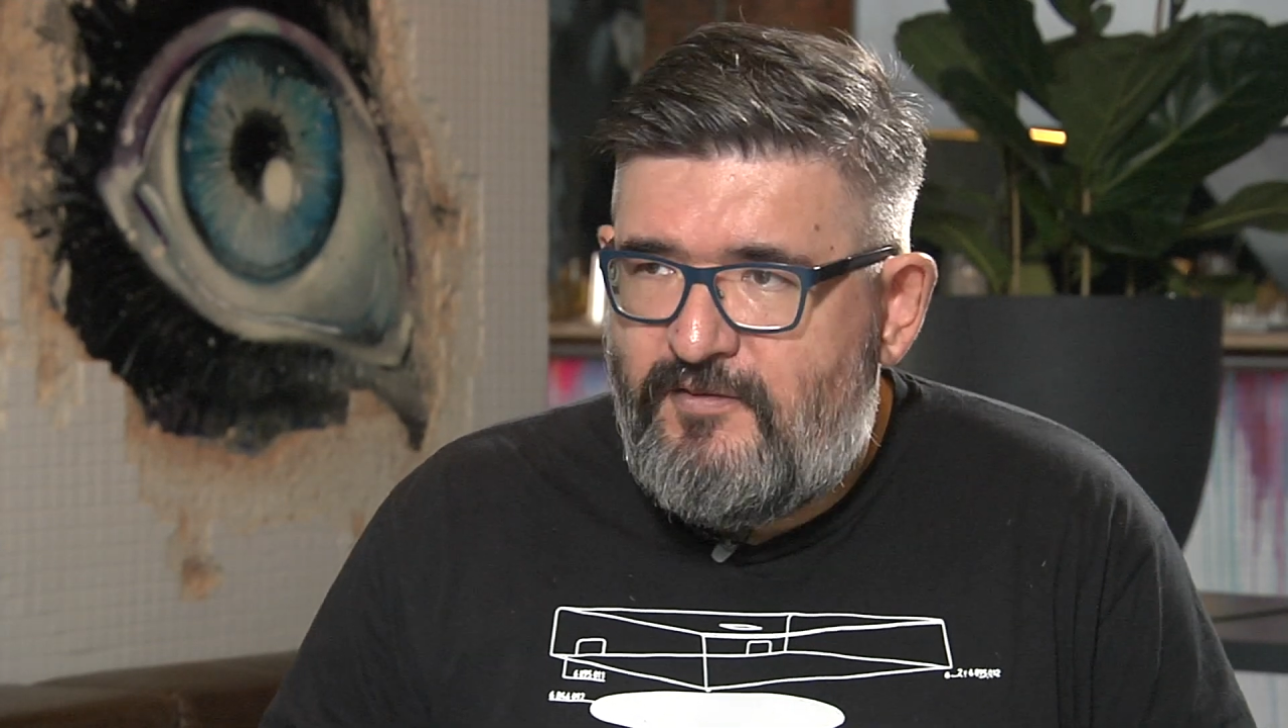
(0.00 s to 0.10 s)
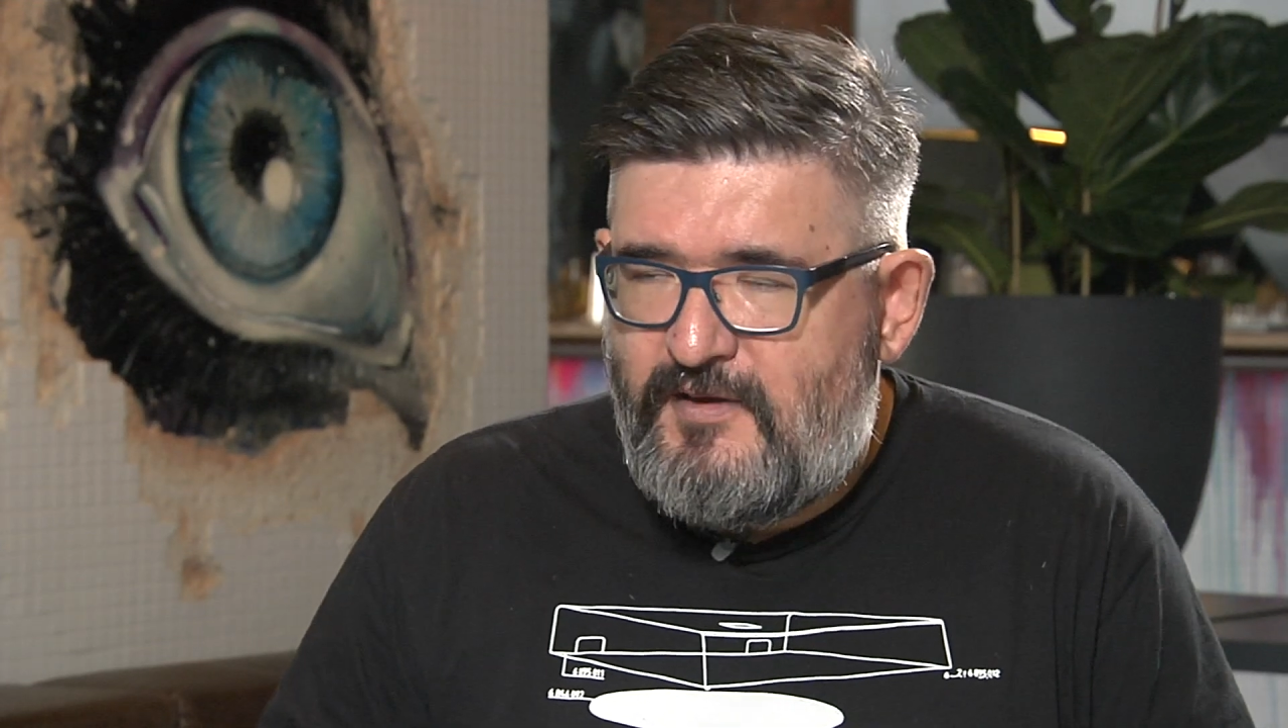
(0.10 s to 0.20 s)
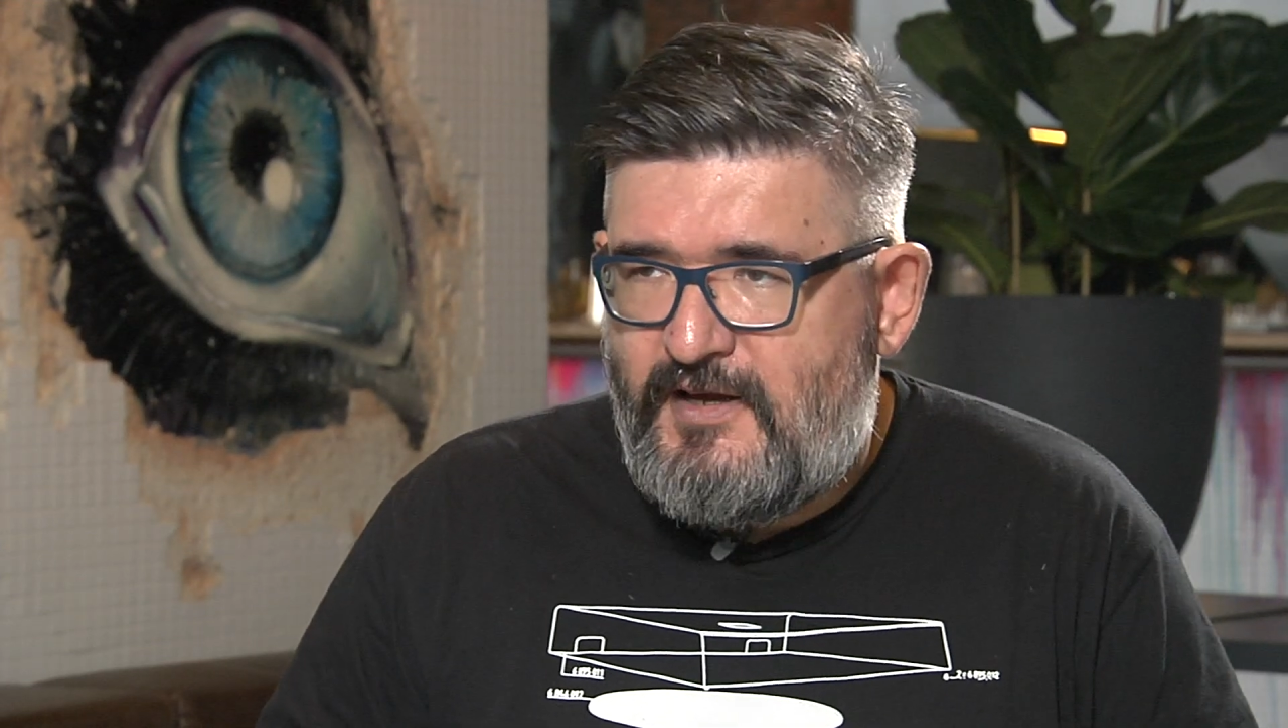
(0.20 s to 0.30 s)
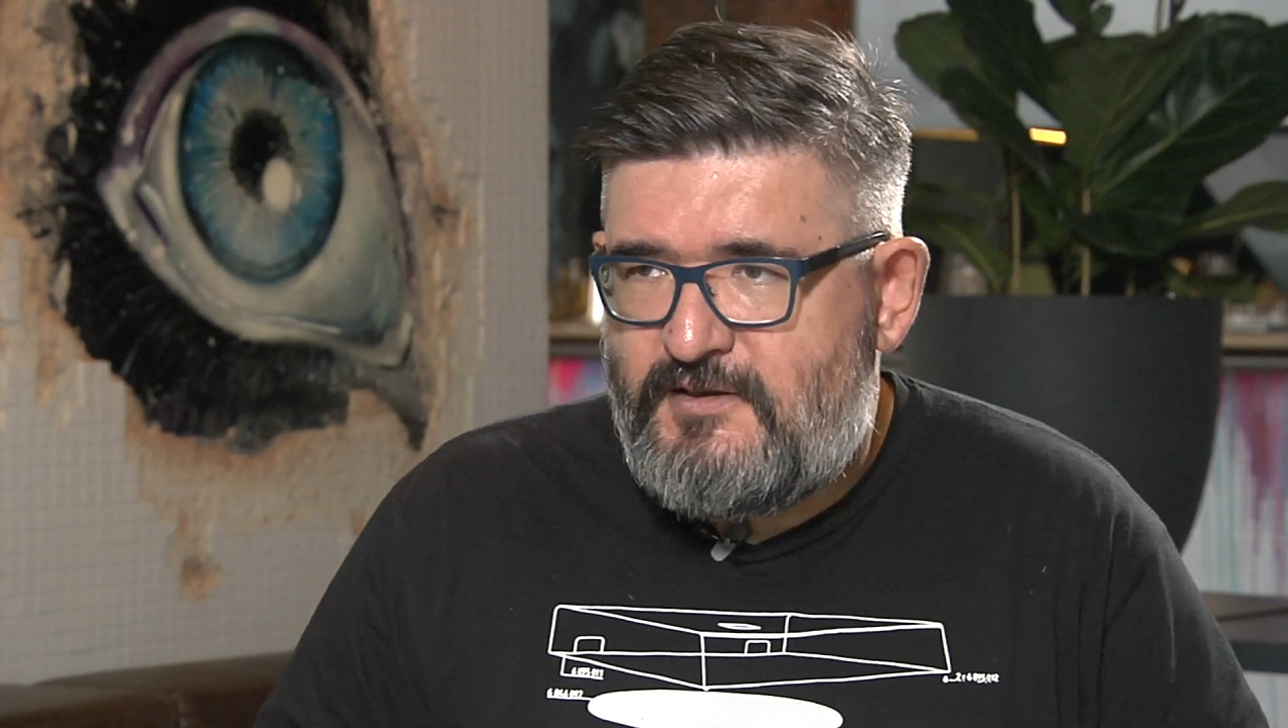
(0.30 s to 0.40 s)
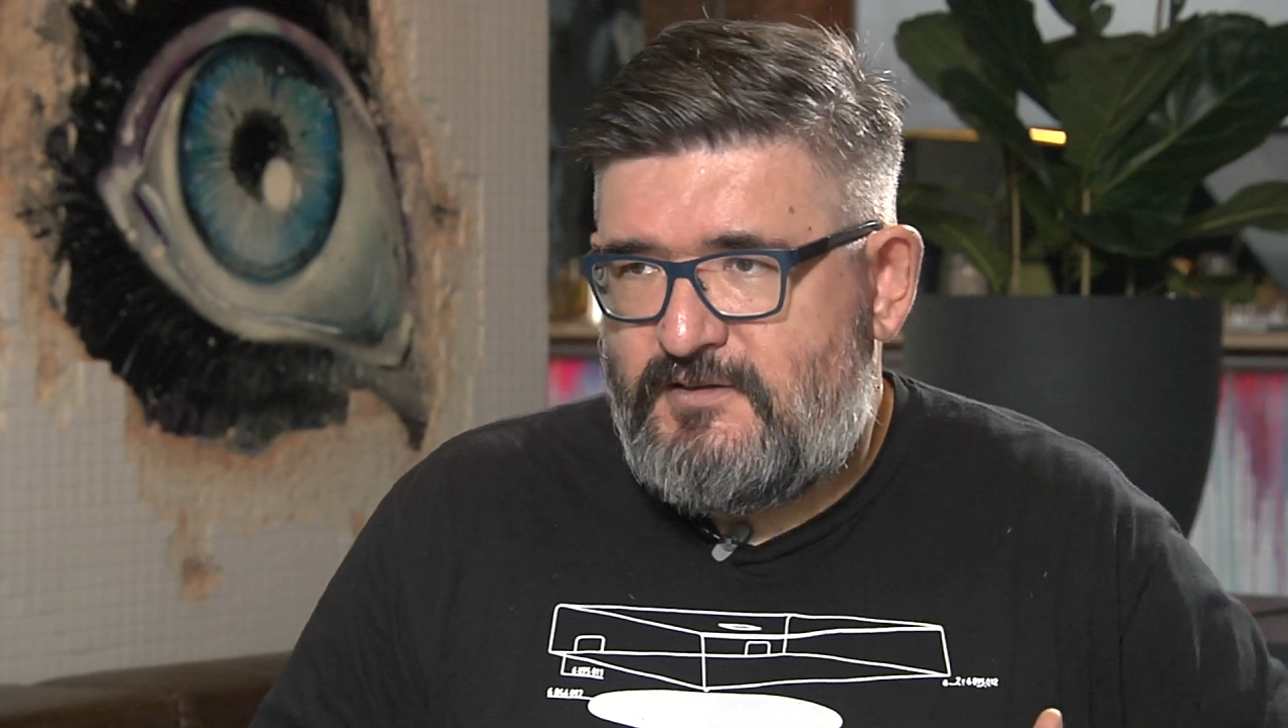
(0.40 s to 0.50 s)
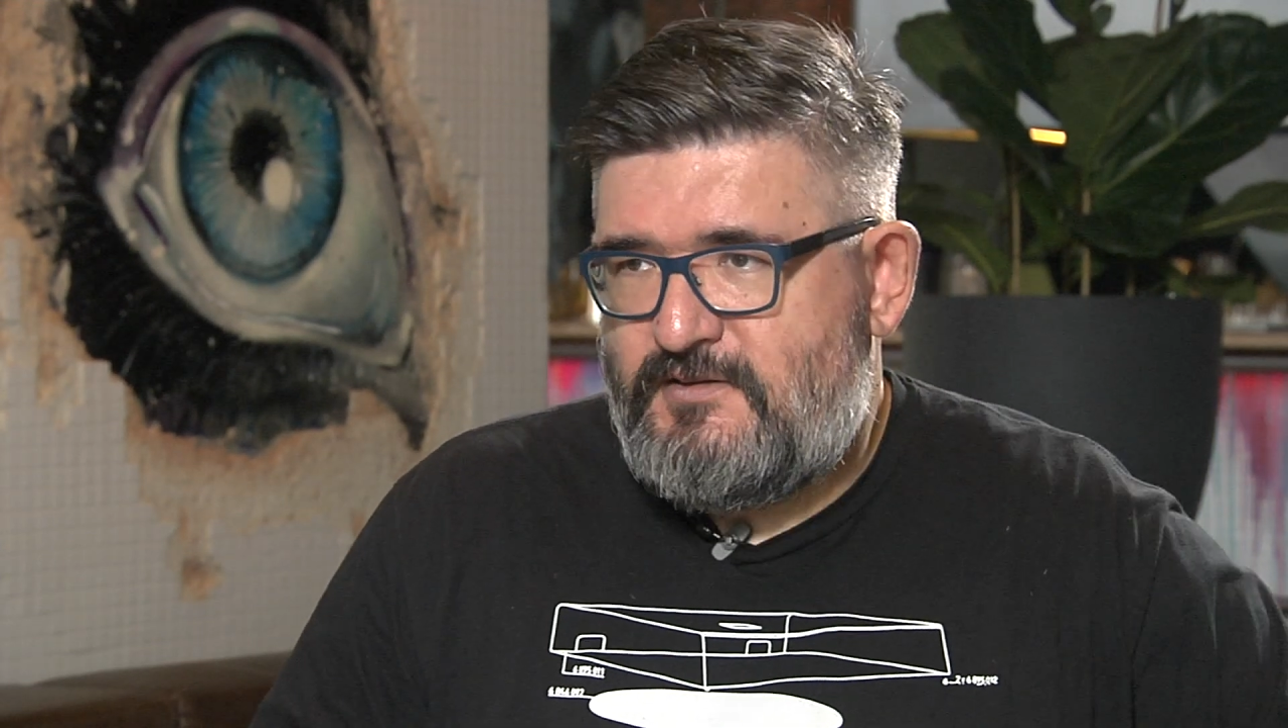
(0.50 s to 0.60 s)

with that?